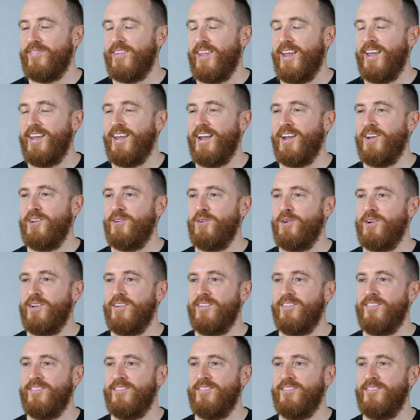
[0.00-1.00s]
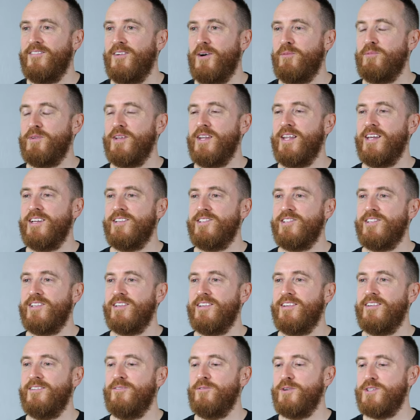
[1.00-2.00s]
Hey, how you doing? I'm Dinesh.
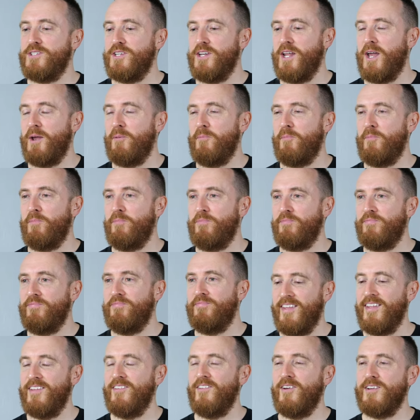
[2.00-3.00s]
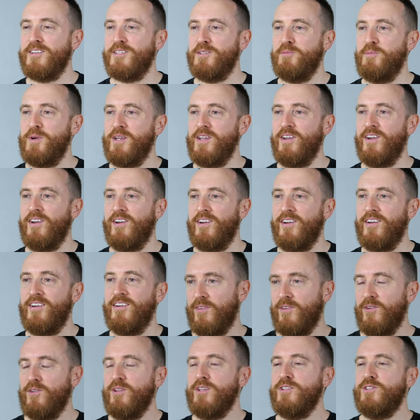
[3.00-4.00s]
What's your name? Nice to meet you.
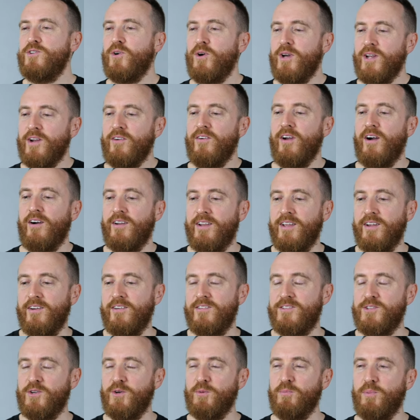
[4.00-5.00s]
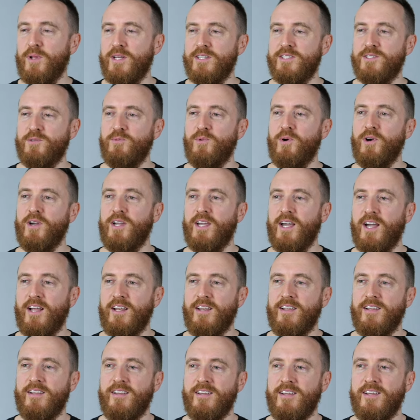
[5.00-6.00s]
You'll enjoy it around here. It's a good place to work
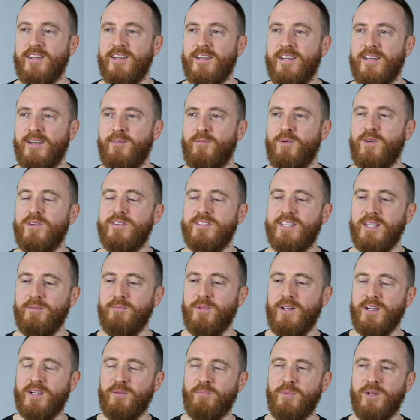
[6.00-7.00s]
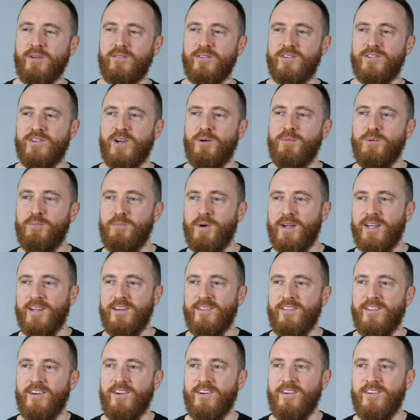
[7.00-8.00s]
at. But you seem like a bit of a
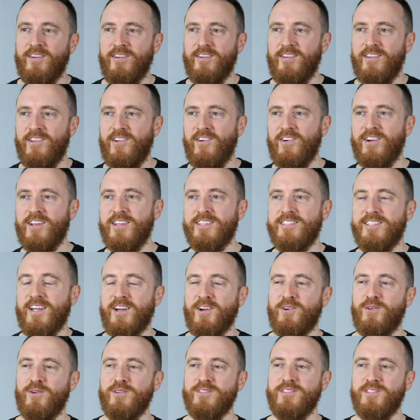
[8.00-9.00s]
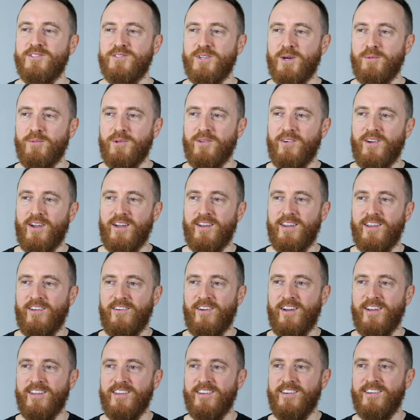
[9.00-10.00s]
troublemaker though. You're not going to start causing trouble around here,
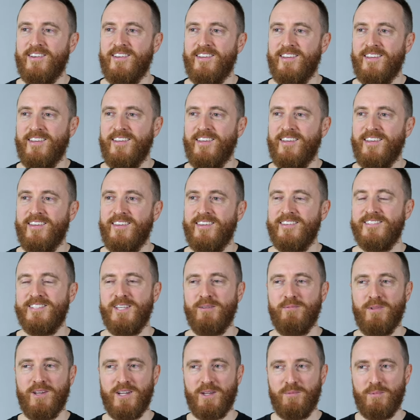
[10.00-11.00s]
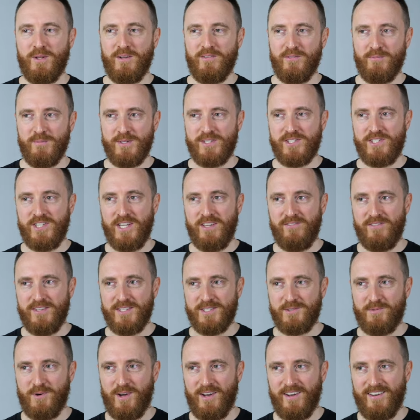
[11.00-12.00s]
are you? You seem like a bit of a
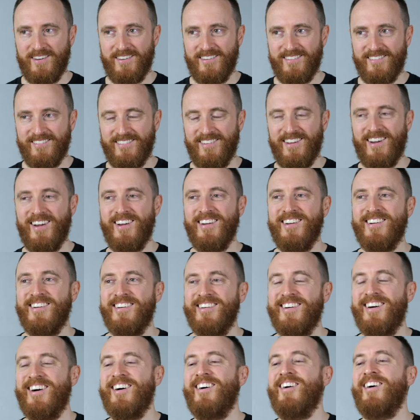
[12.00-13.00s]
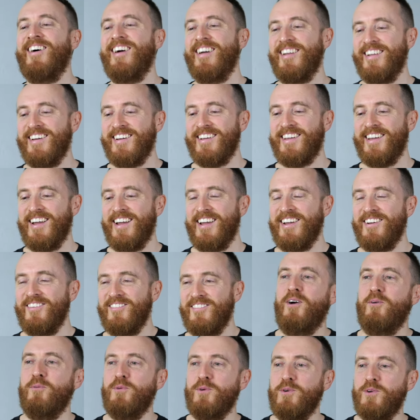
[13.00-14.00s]
mischievous one. No? Alright, okay.
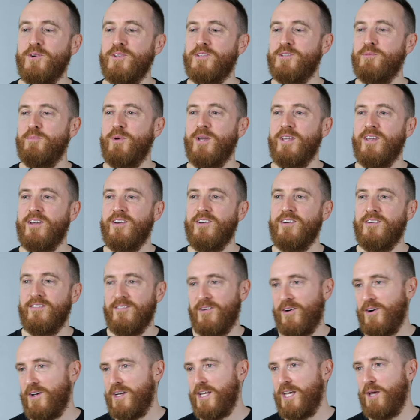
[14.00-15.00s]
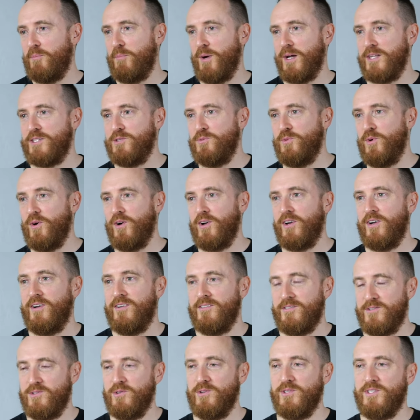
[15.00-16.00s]
Alright, well good to meet you. I'm going to get back to work.
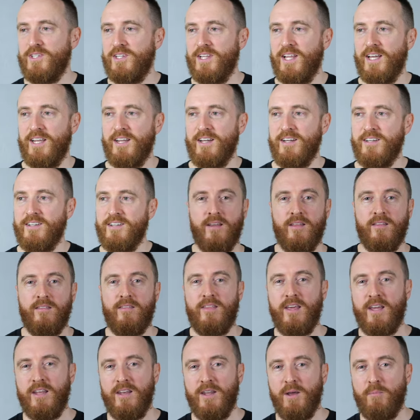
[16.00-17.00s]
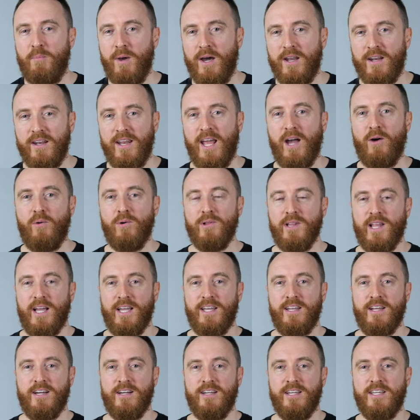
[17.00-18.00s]
Talk to you later. Then about an hour
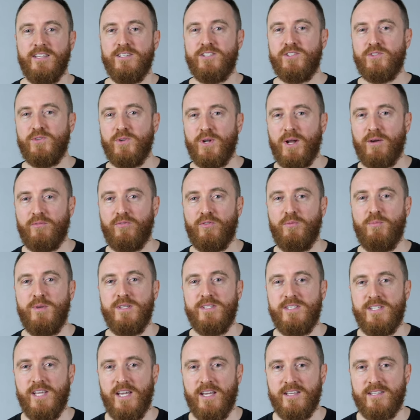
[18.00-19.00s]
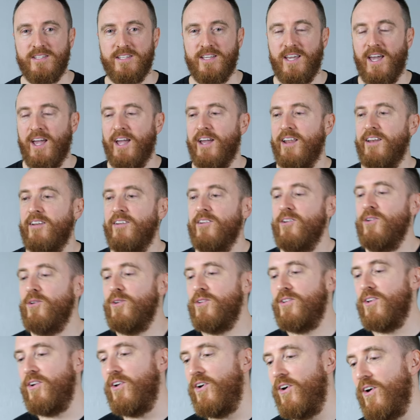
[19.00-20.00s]
later, he stood up from his desk and
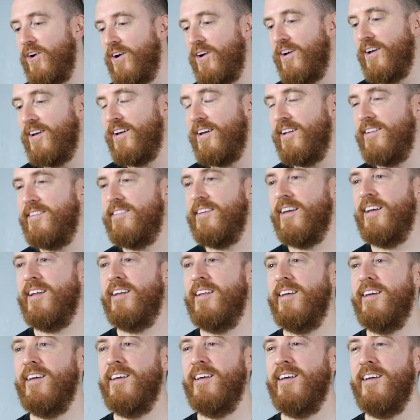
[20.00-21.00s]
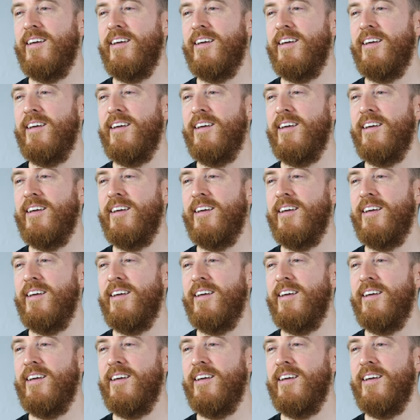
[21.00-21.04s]
looked at her and said,